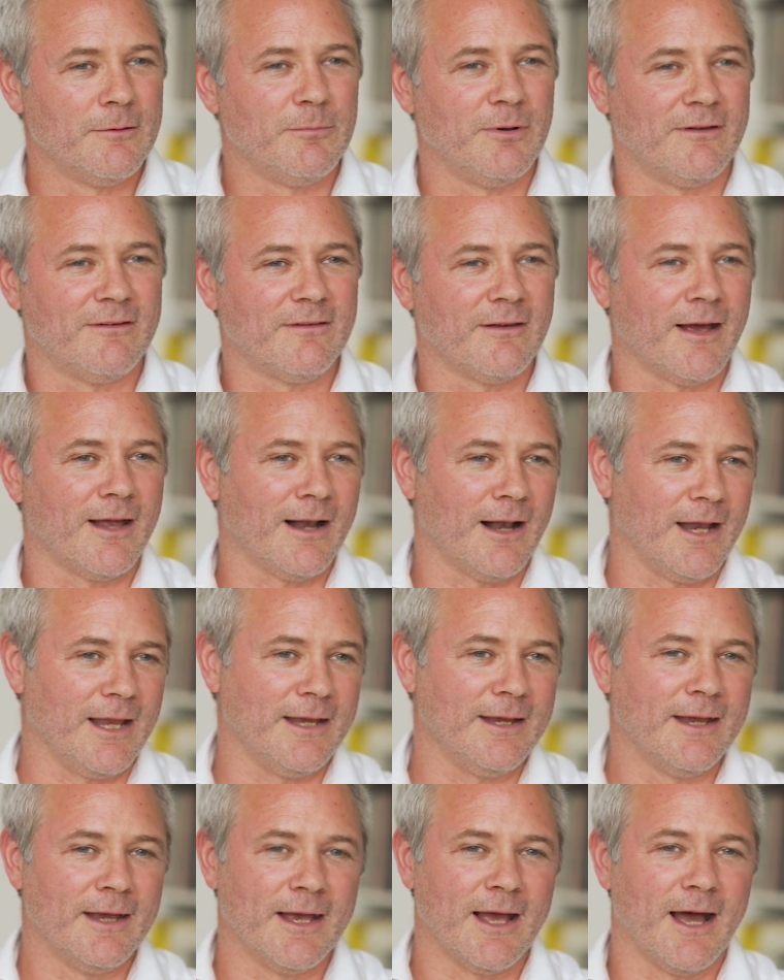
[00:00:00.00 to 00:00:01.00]
But
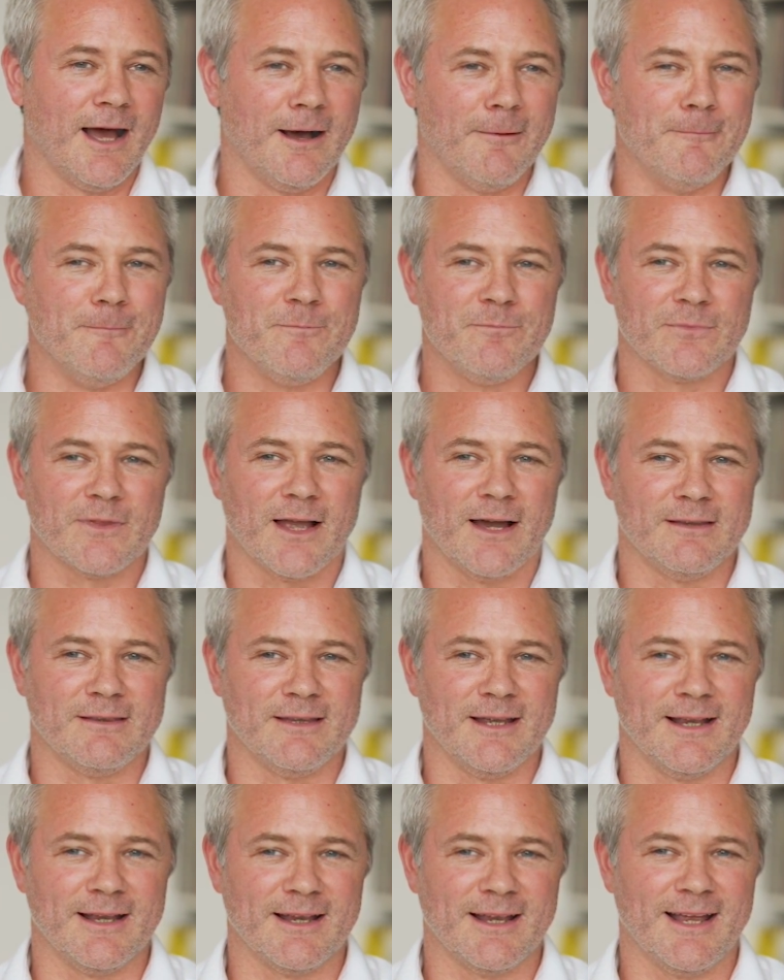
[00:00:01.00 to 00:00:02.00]
certainly, I
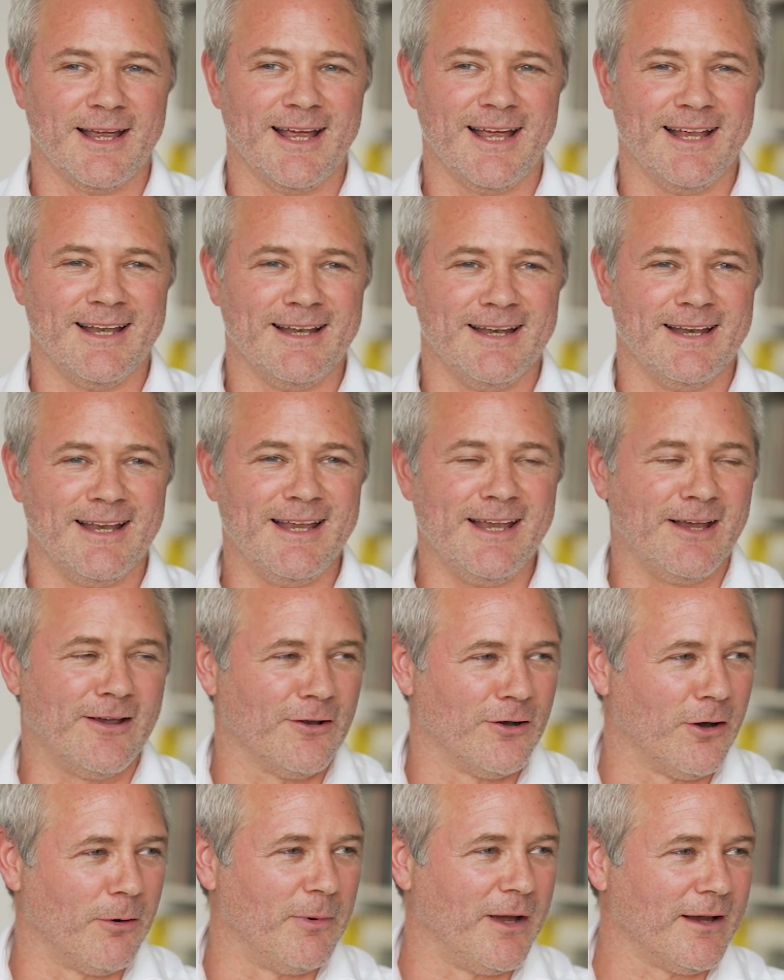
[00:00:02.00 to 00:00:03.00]
think in
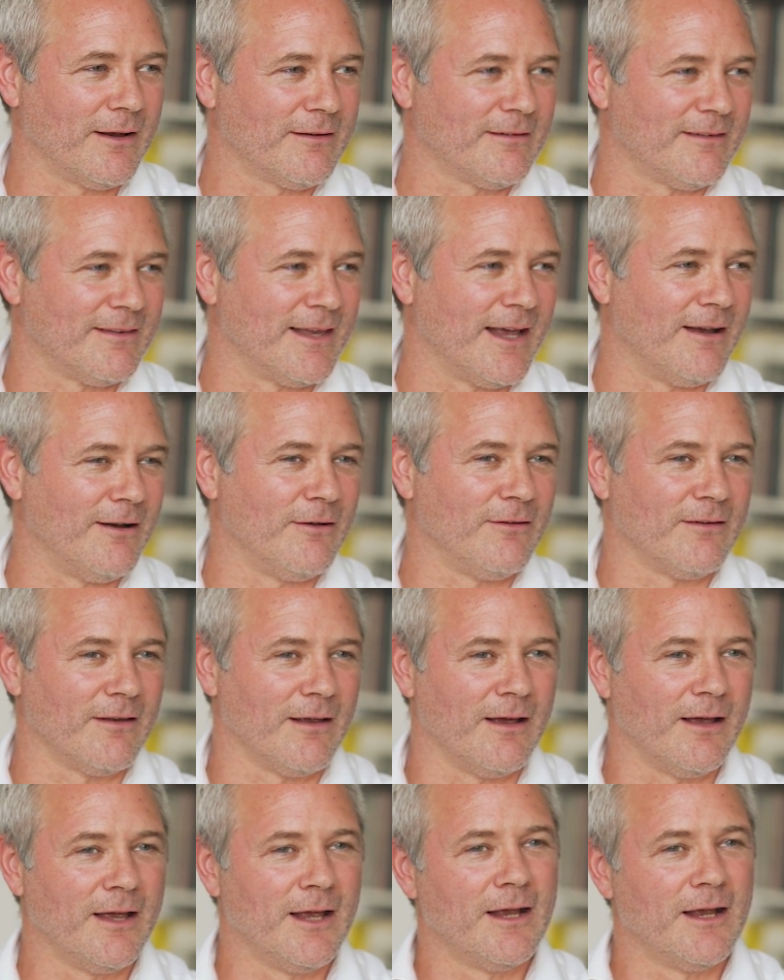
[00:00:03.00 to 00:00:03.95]
economics, there's